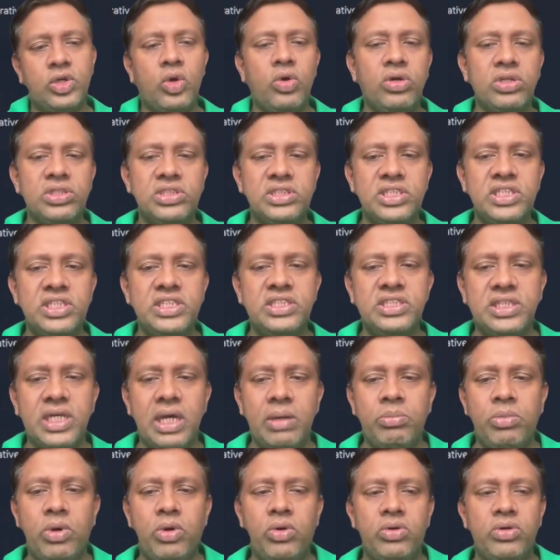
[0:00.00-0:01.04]
course is
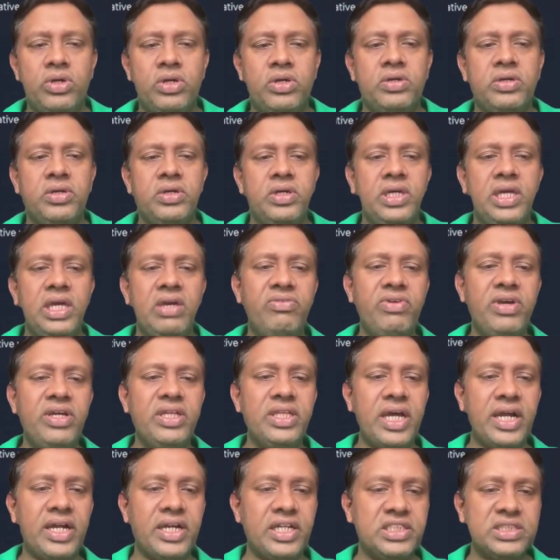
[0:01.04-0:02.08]
about
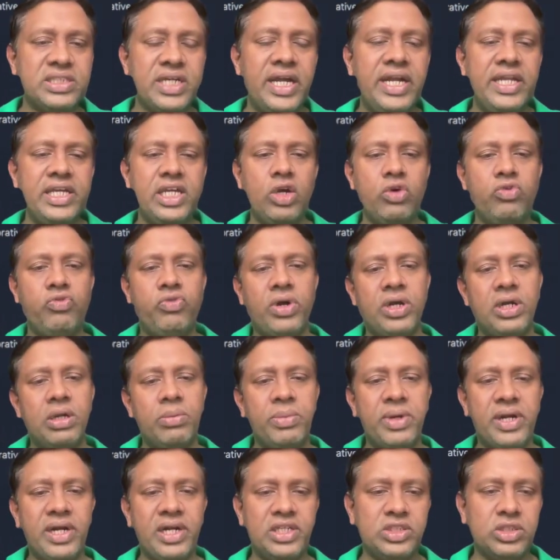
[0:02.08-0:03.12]
giving understanding of
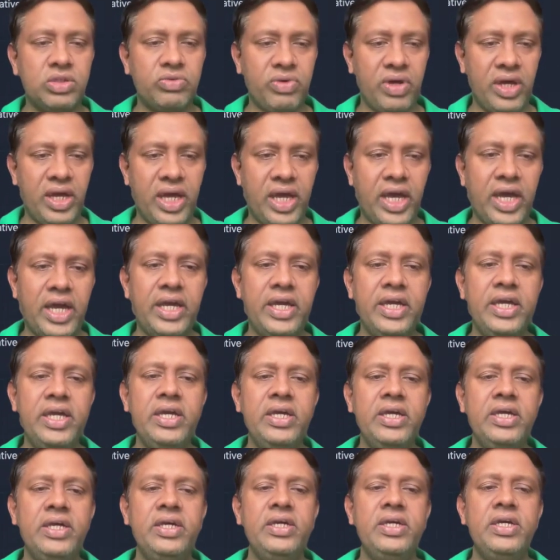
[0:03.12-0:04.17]
fundamentals of AI
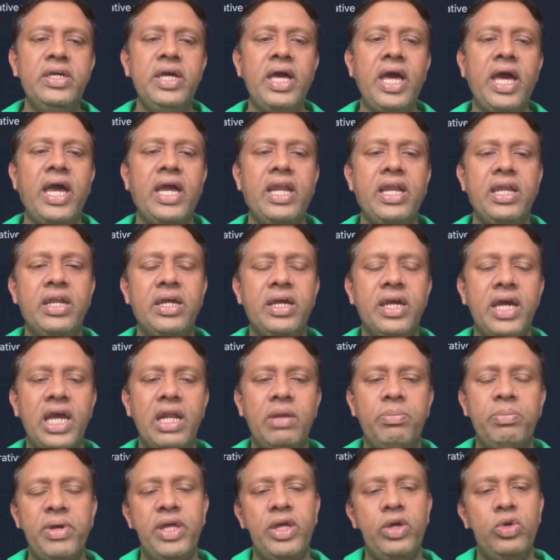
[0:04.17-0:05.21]
and
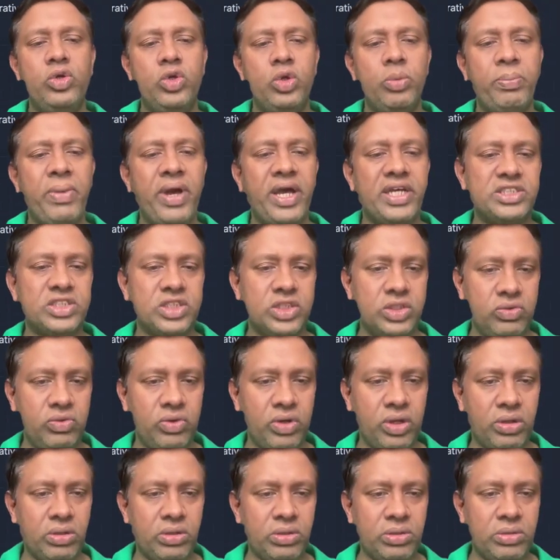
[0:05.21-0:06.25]
helping you to master
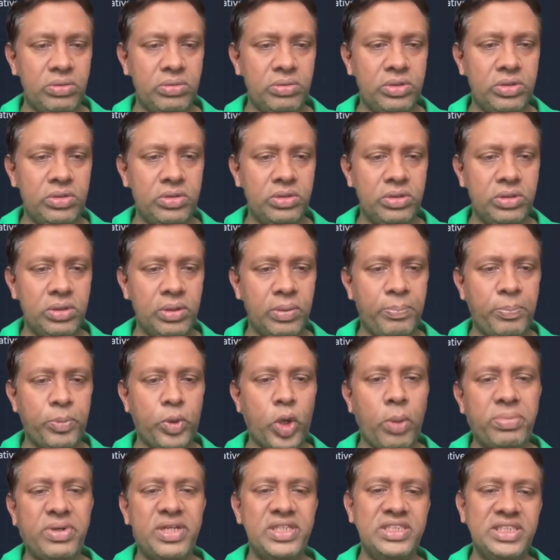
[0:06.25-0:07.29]
your
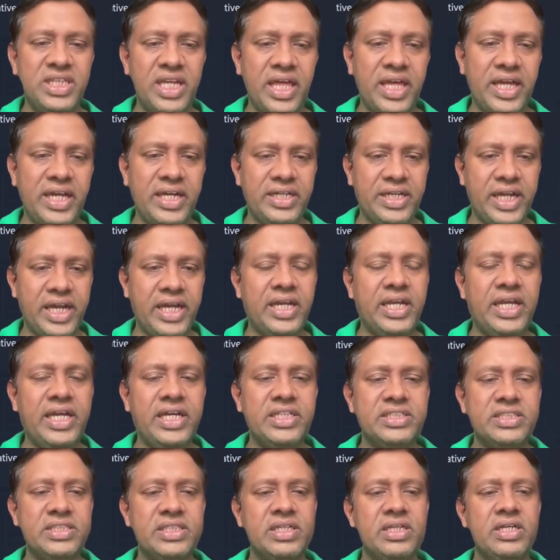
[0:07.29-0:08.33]
prompt engineering
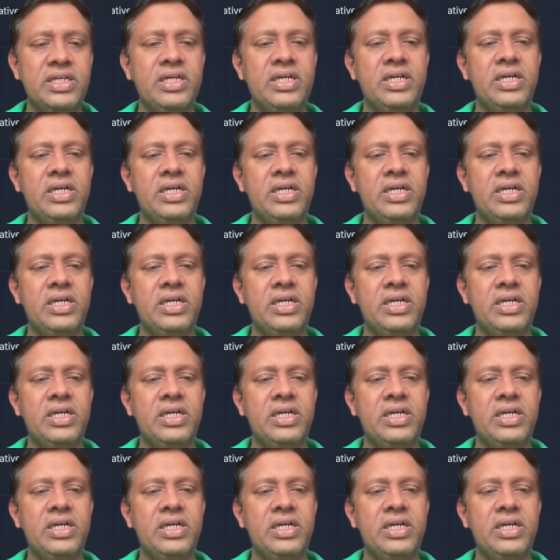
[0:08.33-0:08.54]
techniques.